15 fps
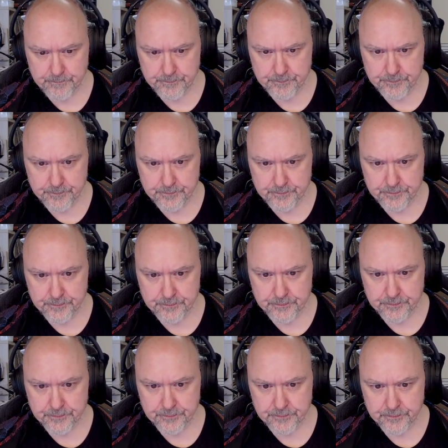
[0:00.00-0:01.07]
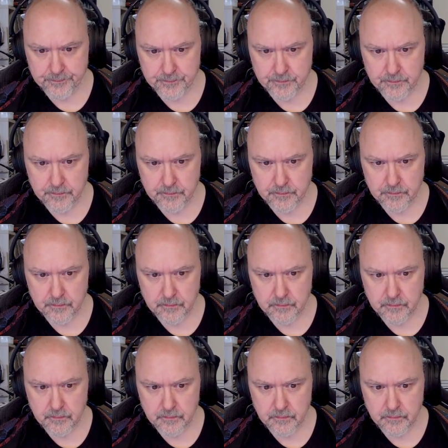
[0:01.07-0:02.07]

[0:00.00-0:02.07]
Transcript: Nothing is said.